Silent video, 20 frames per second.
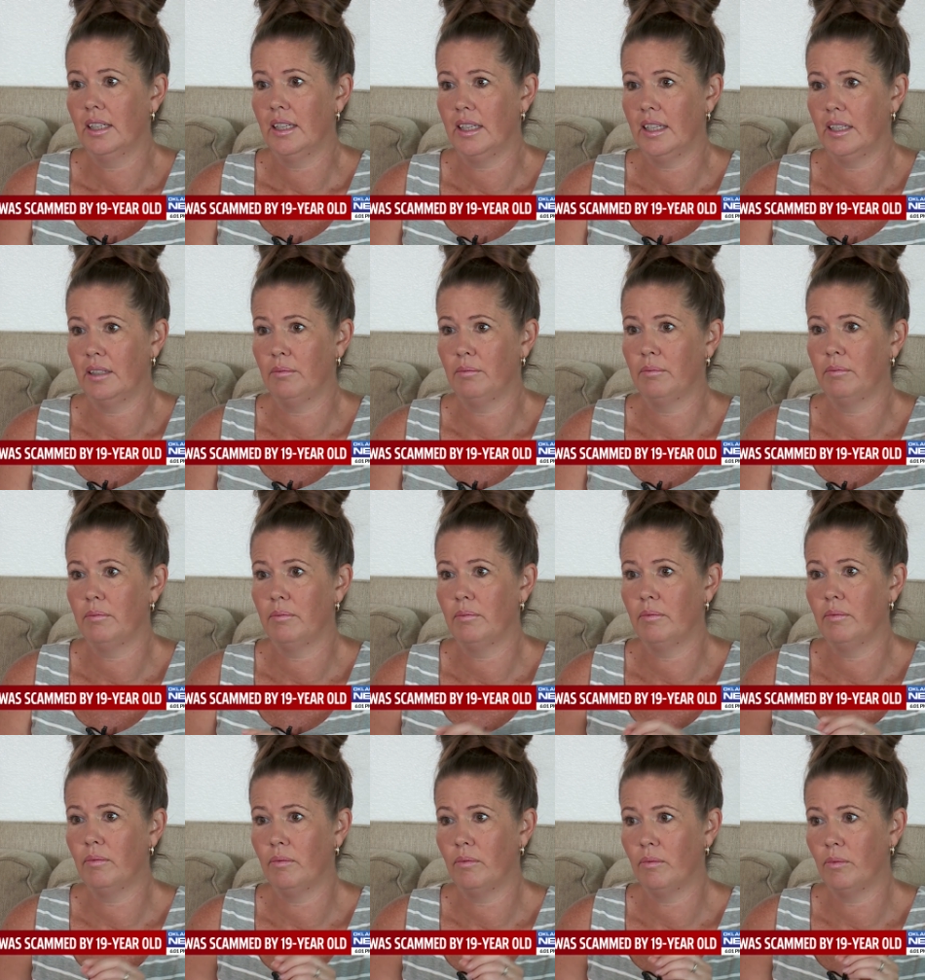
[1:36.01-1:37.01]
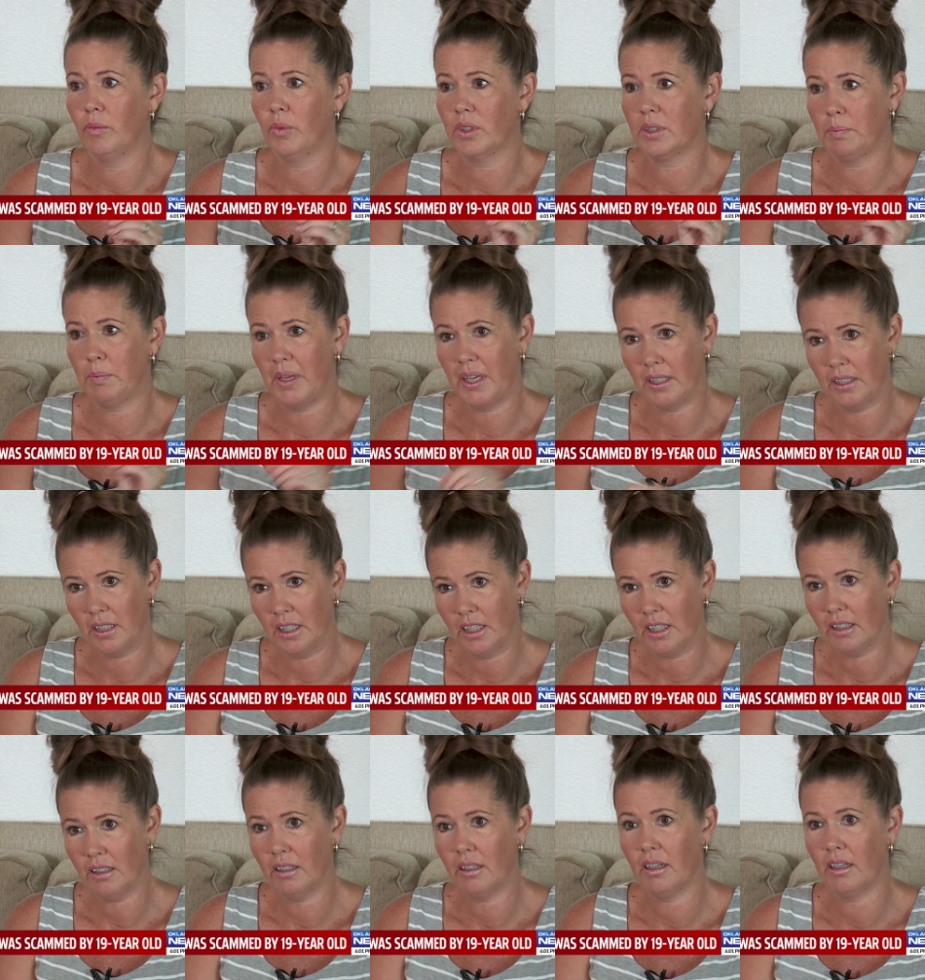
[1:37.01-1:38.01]
It was
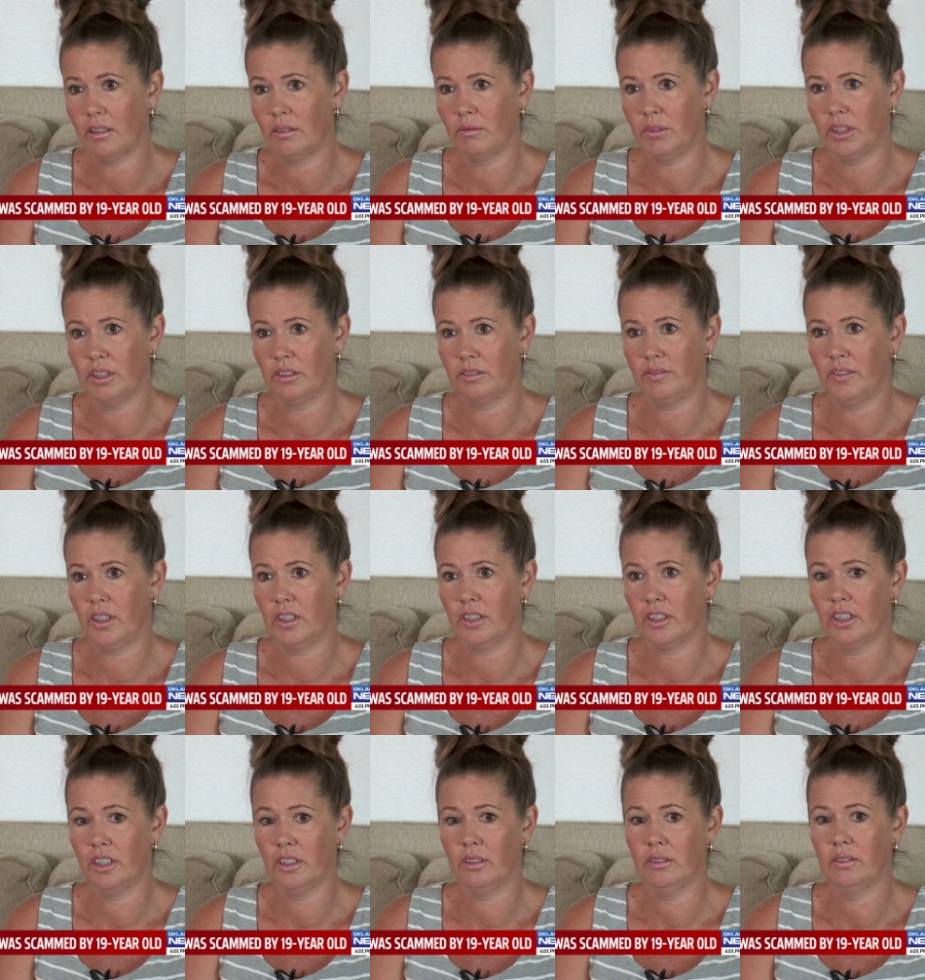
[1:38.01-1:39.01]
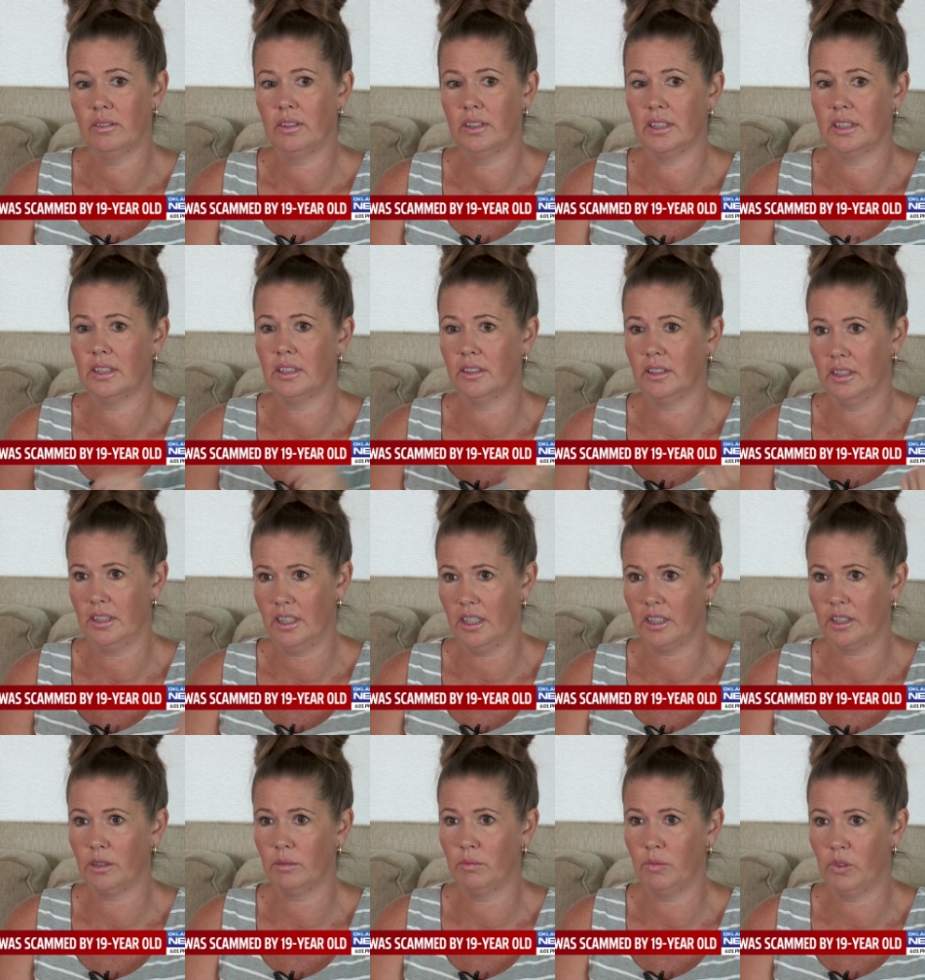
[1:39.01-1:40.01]
pending on Wells Fargo until the
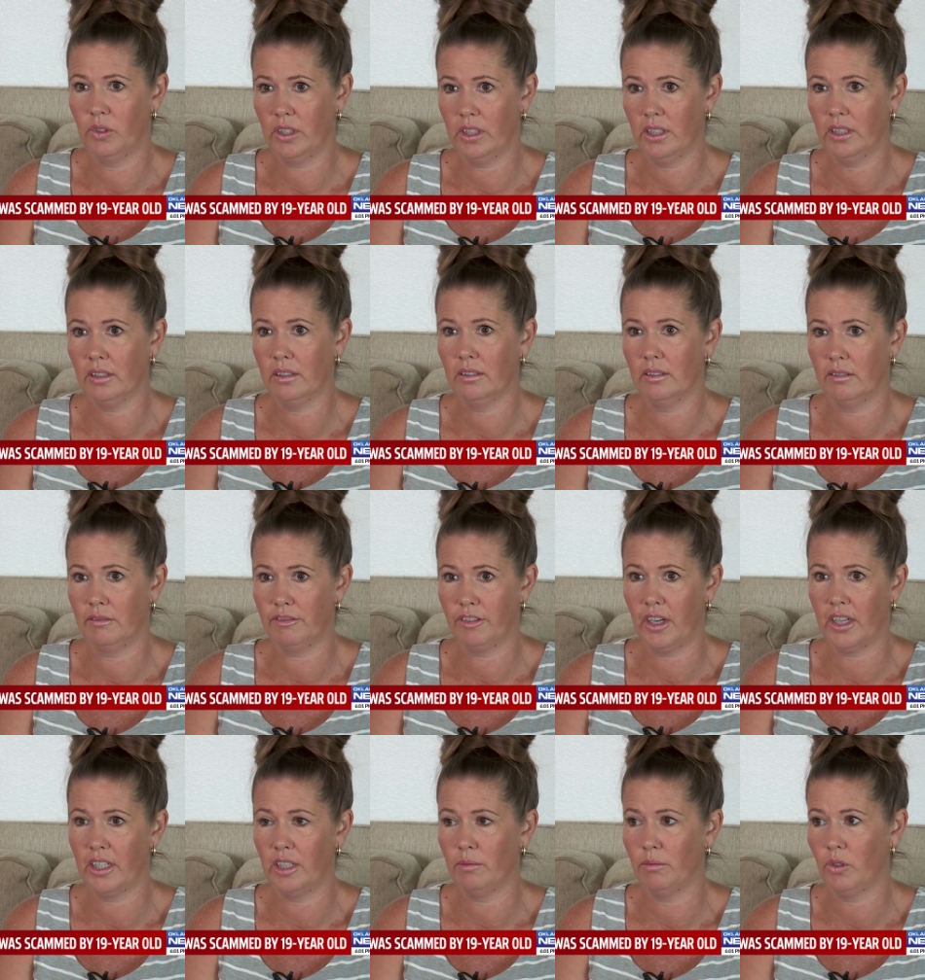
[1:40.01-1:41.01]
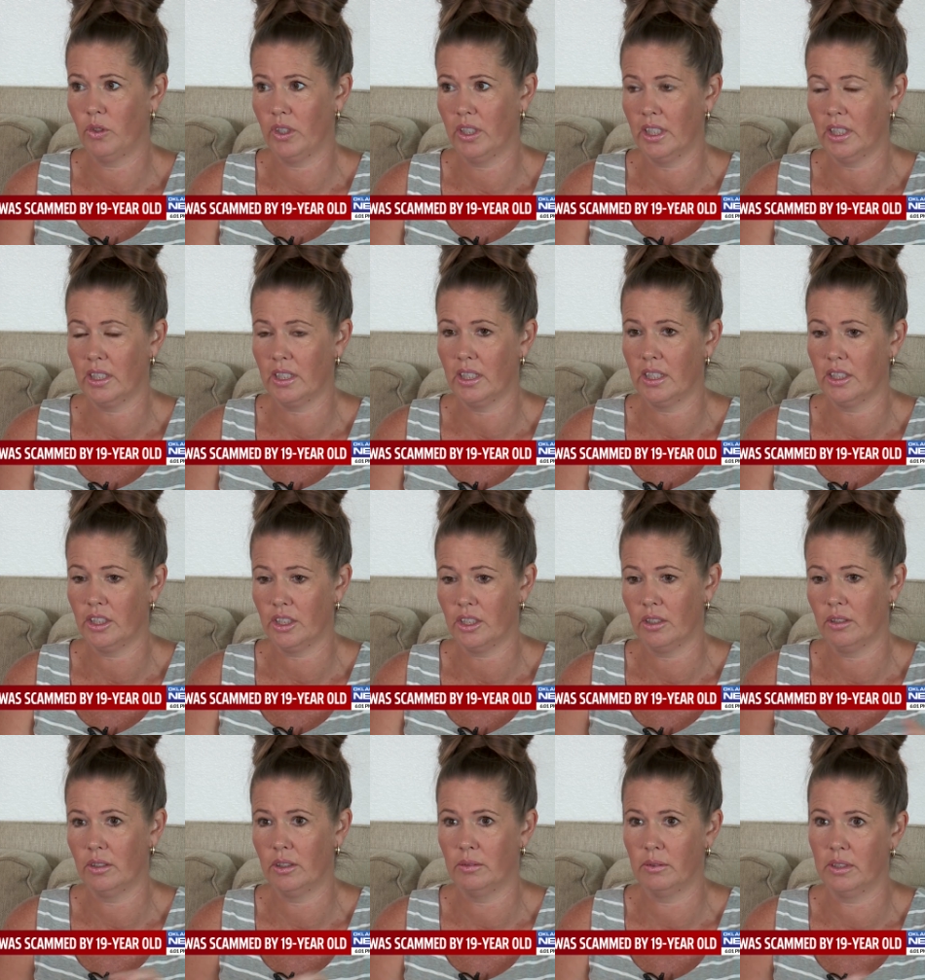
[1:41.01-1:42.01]
next morning, and Friday morning it
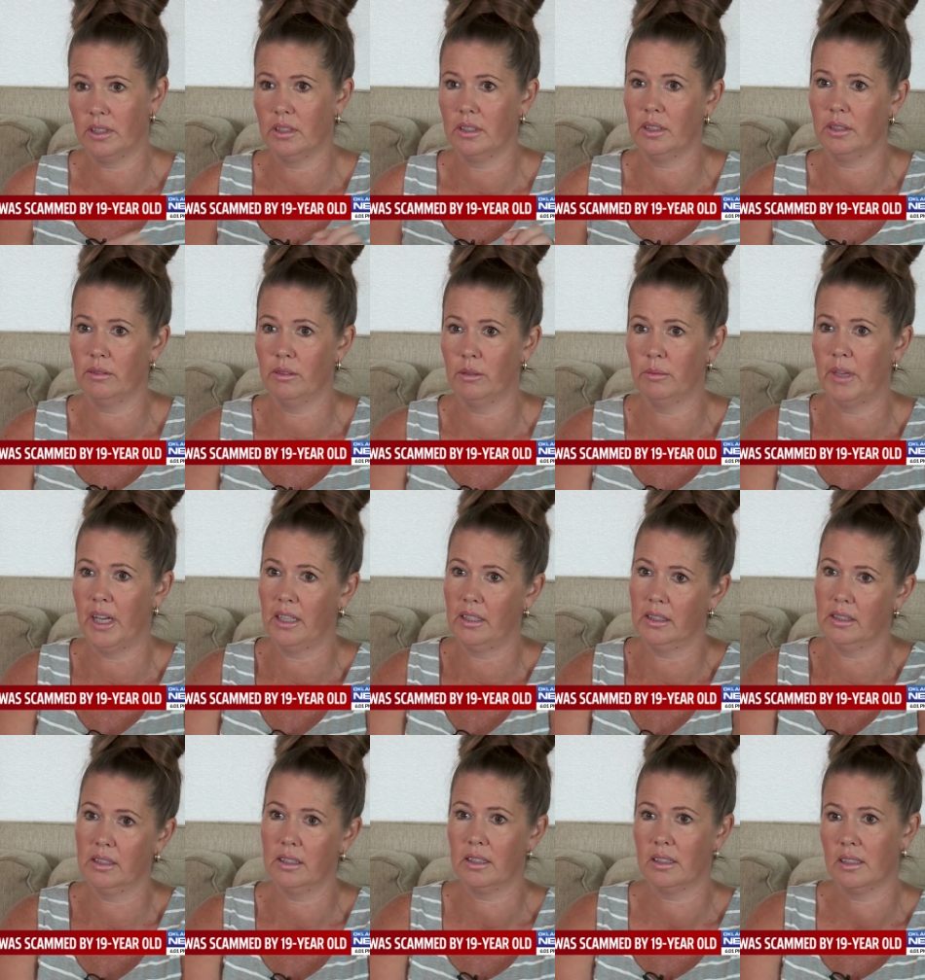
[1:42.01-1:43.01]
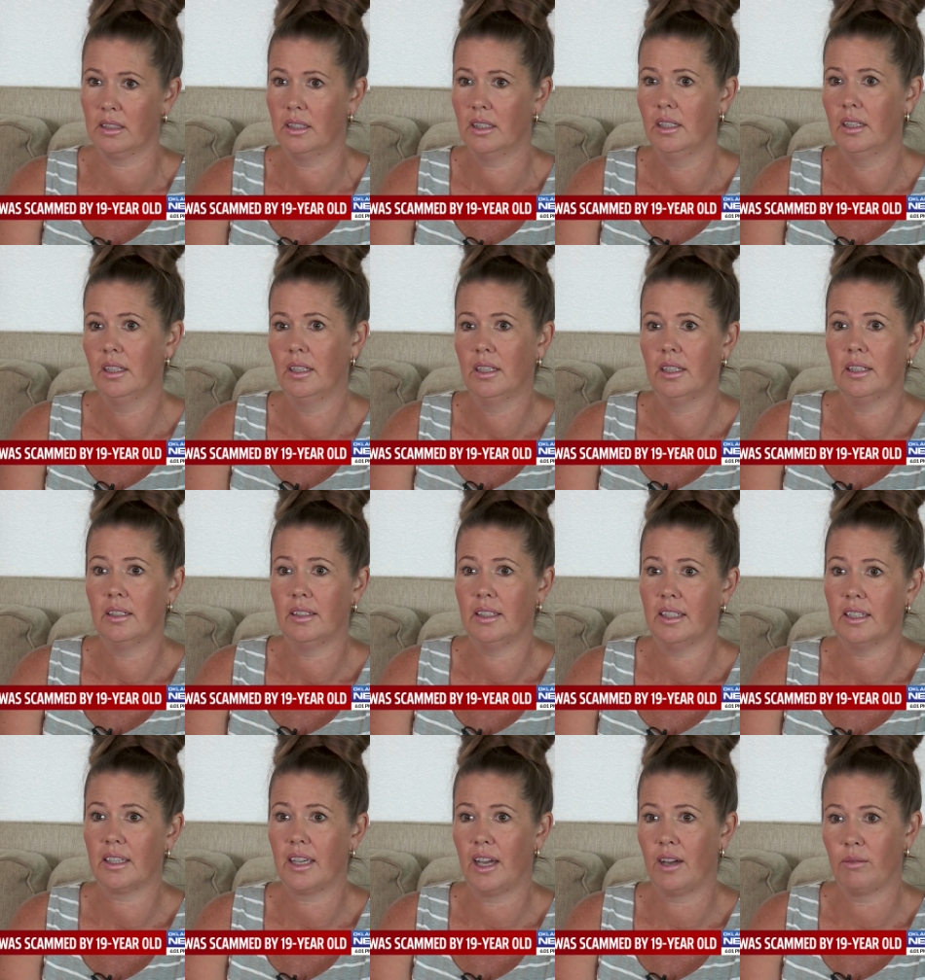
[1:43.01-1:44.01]
showed there was a zero balance and
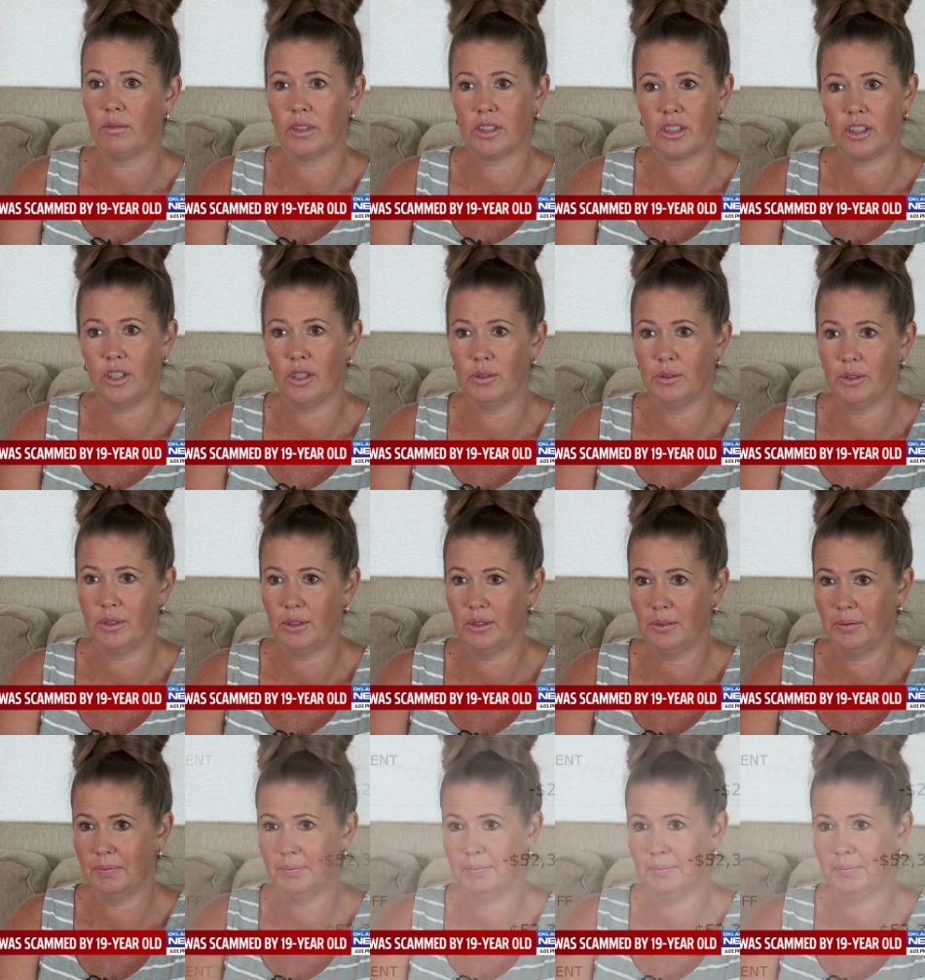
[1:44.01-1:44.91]
the account was closed.